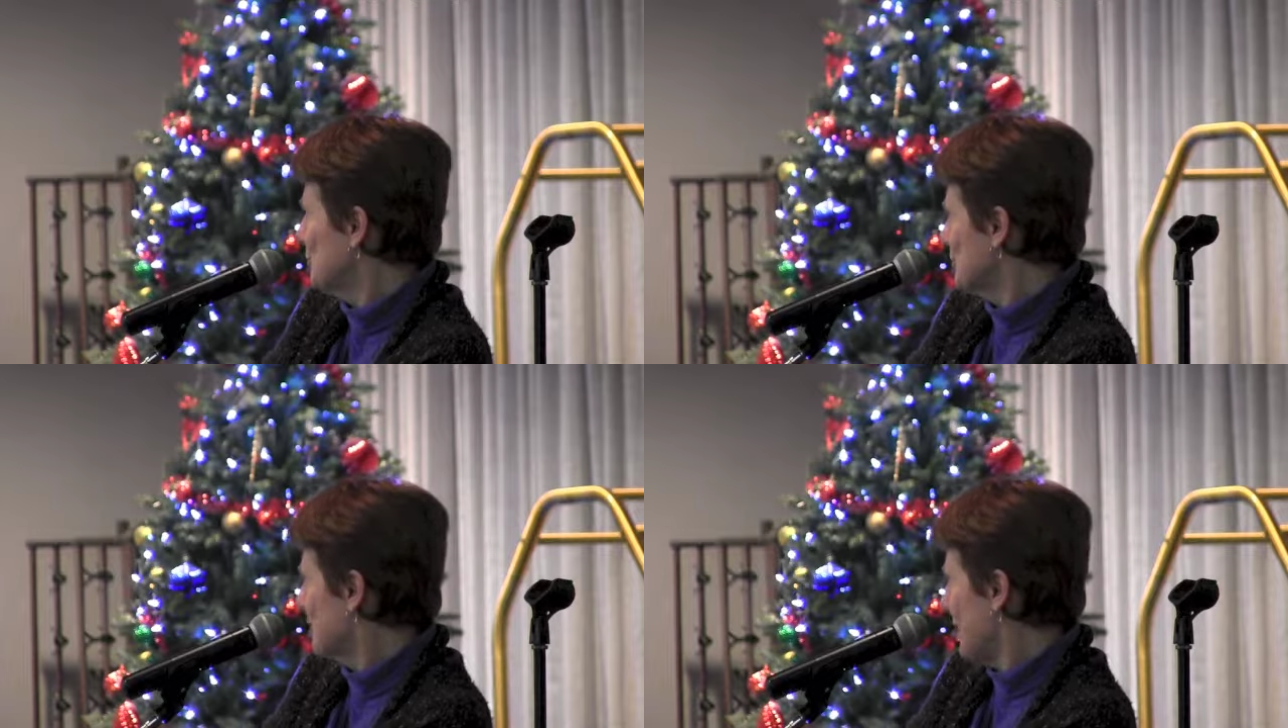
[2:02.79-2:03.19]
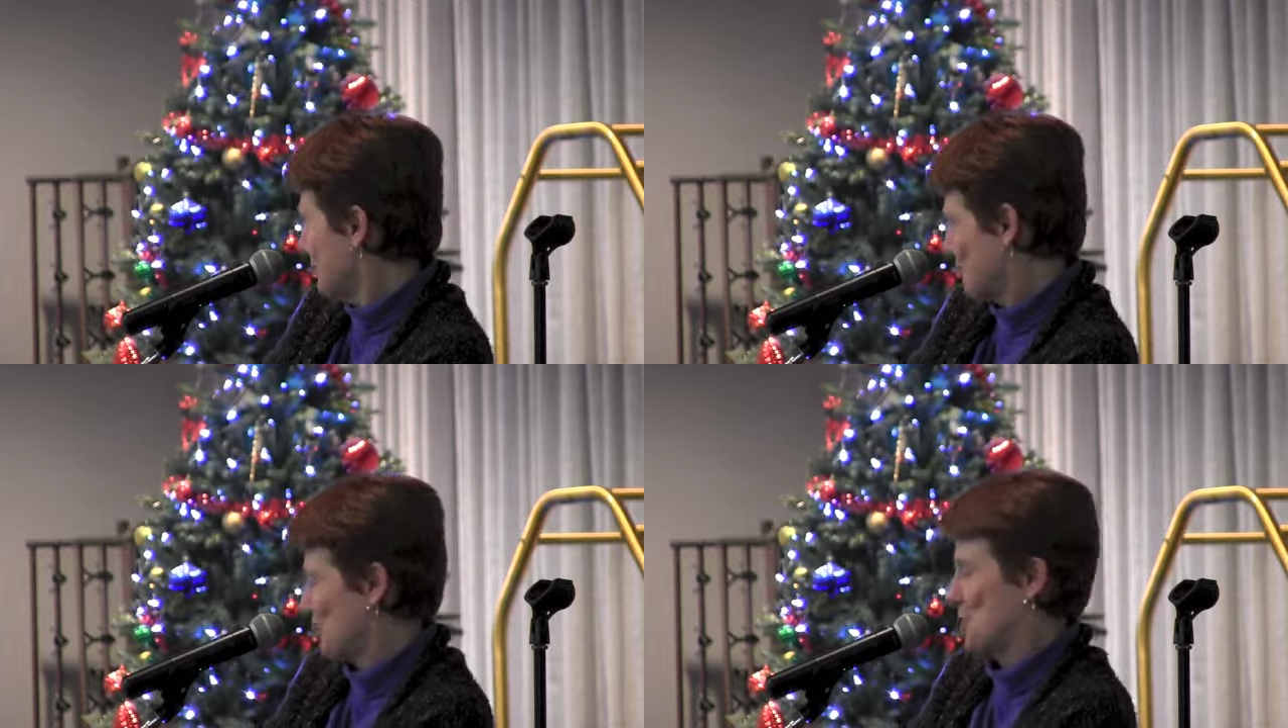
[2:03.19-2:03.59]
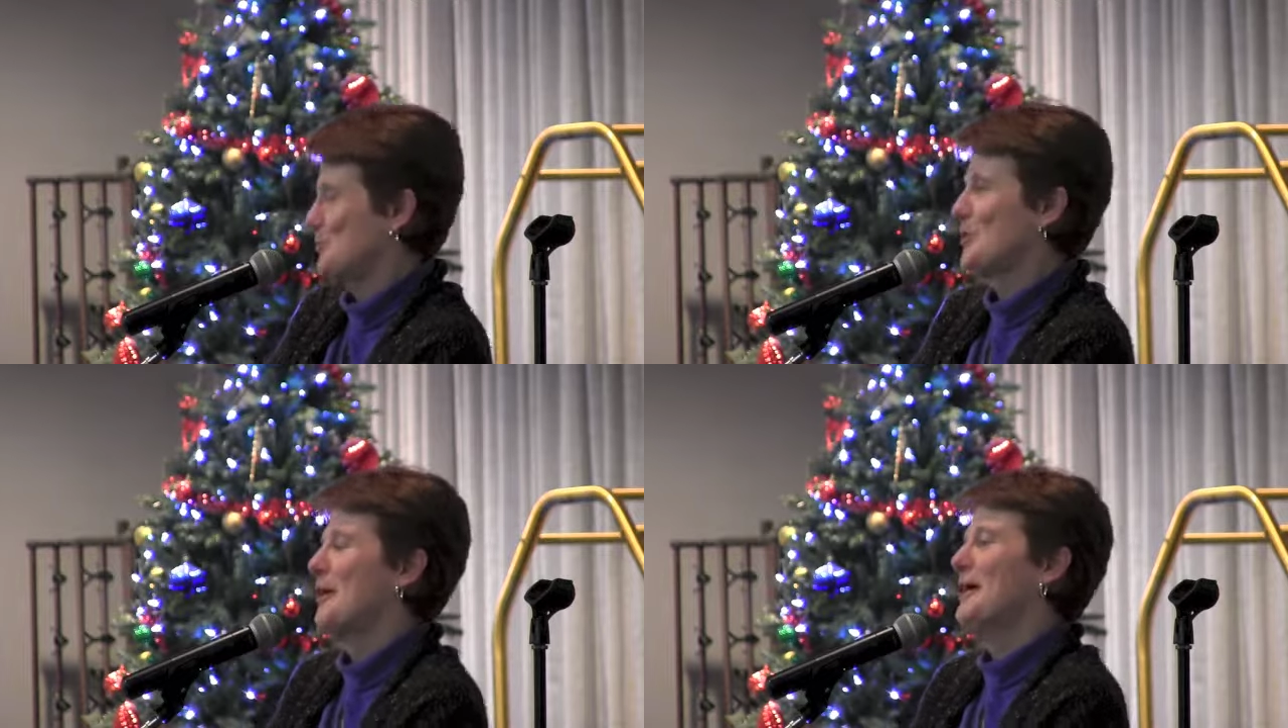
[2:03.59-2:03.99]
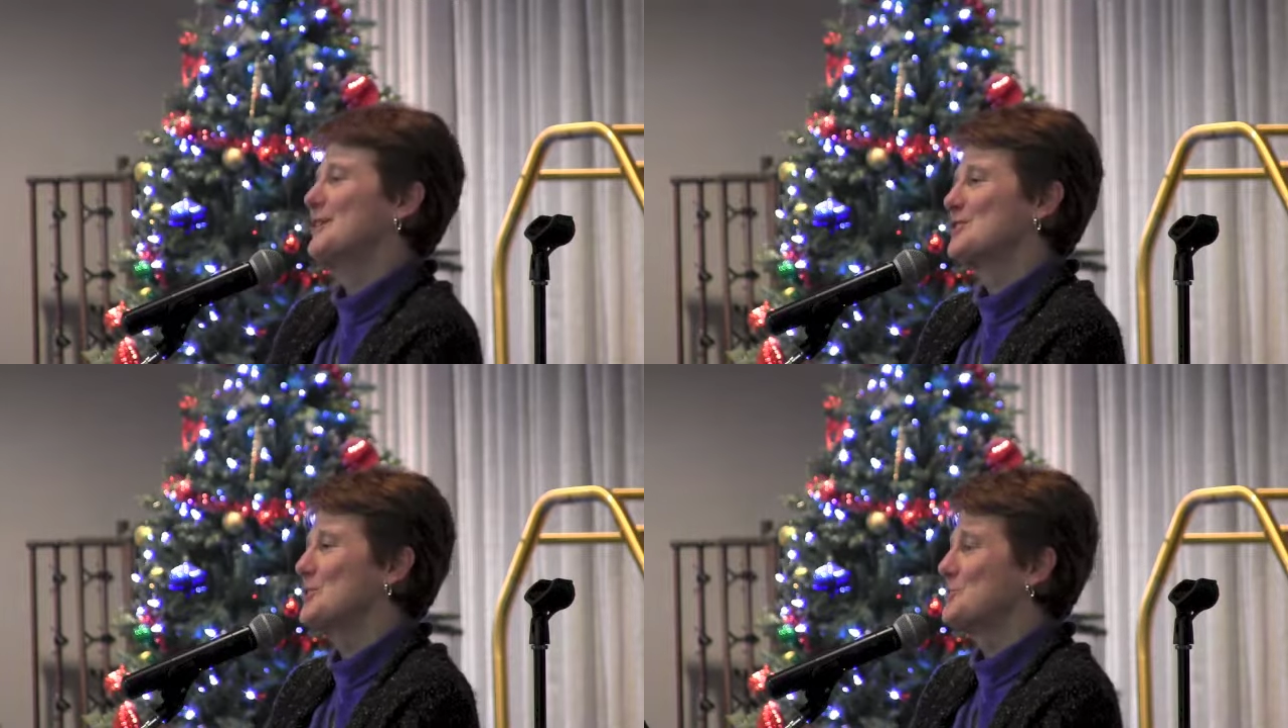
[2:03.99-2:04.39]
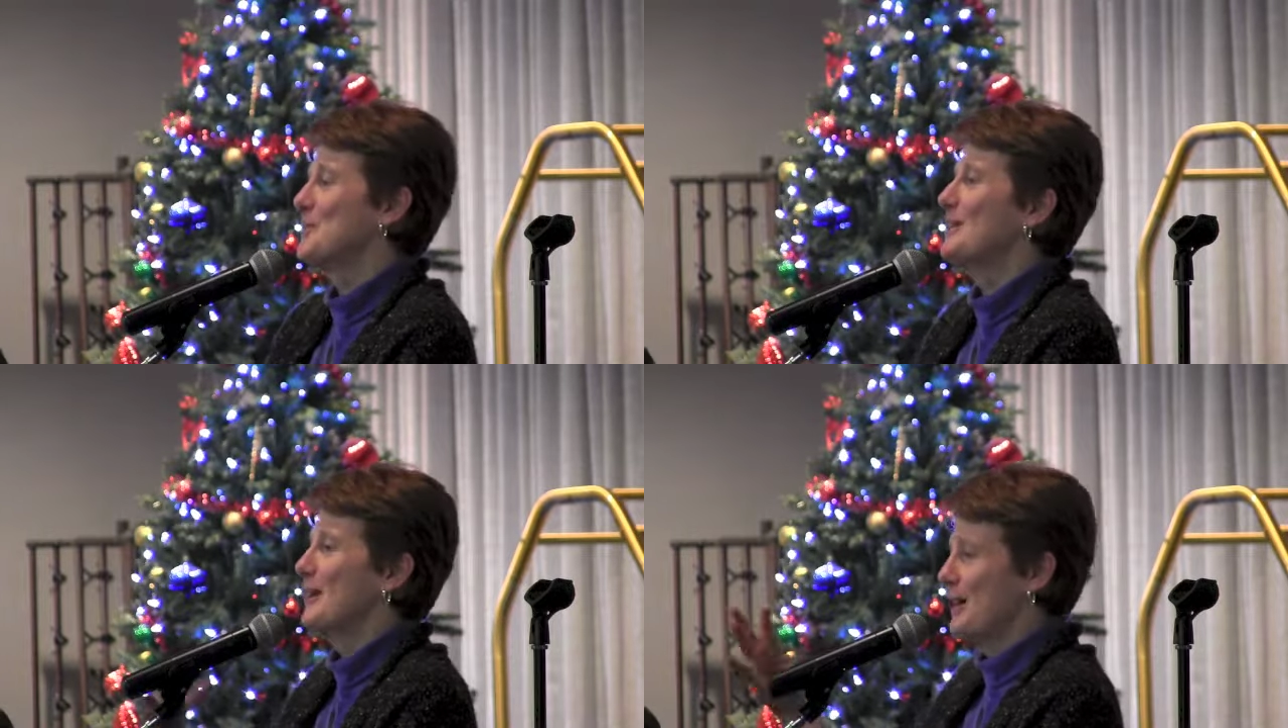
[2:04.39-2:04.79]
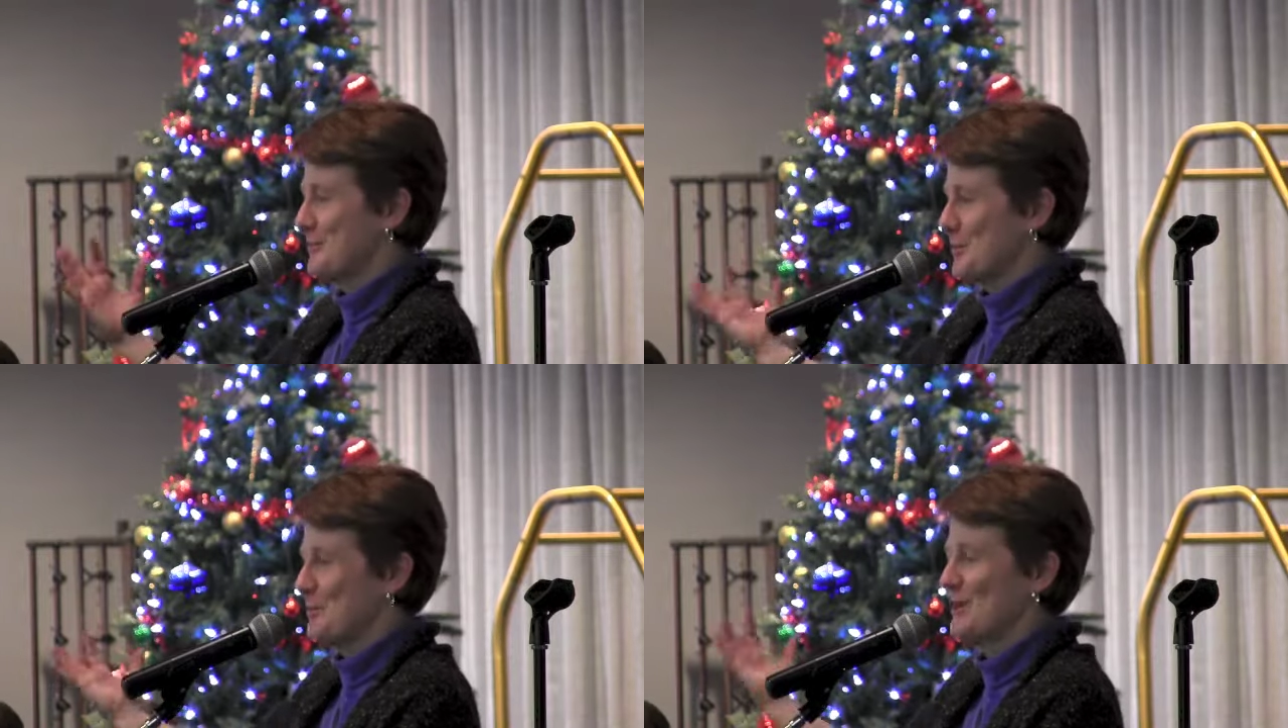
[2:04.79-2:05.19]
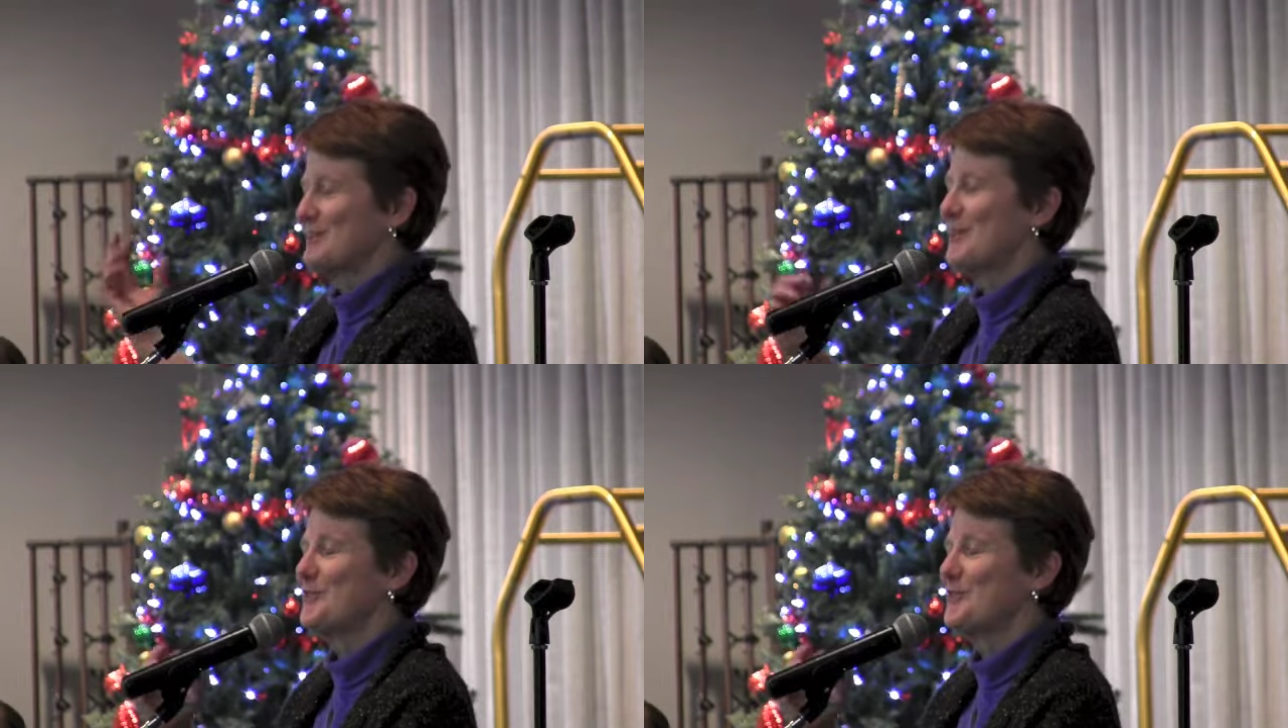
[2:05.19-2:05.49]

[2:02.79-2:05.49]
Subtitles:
first COSH groups. Excuse me, I am corrected.